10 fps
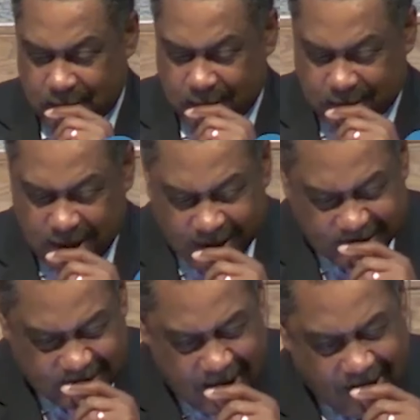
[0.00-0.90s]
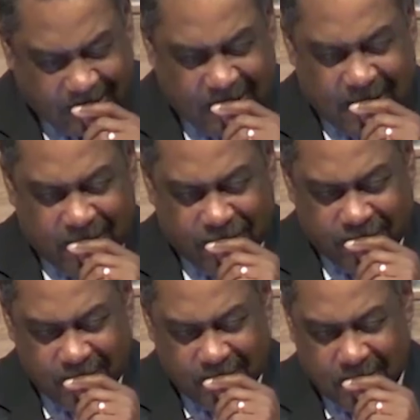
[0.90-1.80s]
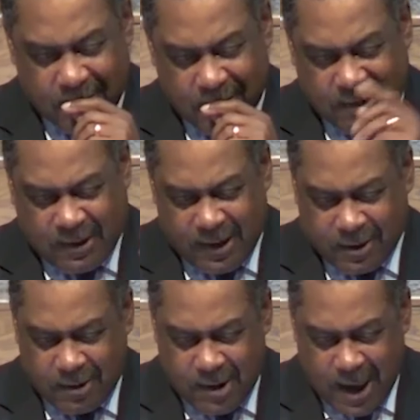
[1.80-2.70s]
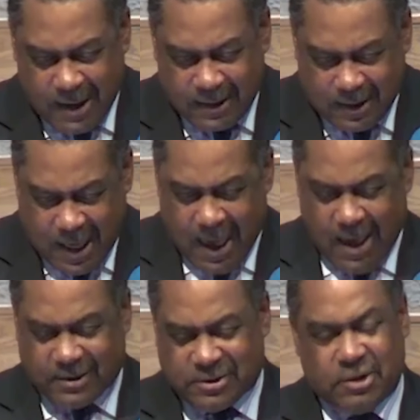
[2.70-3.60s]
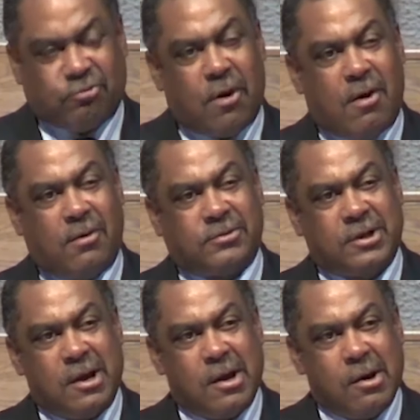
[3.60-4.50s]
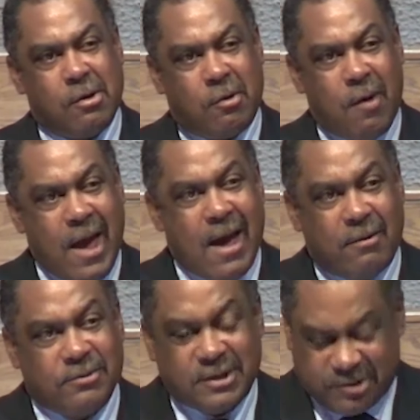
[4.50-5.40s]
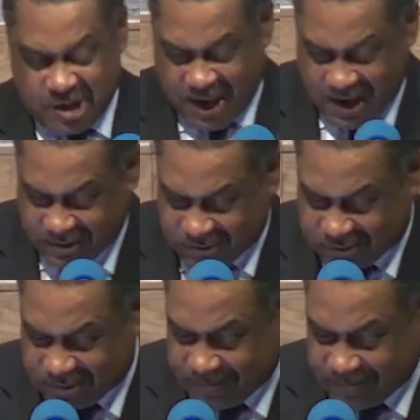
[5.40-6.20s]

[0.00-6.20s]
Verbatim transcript: does not give glitter and glance that draws crowds a chance,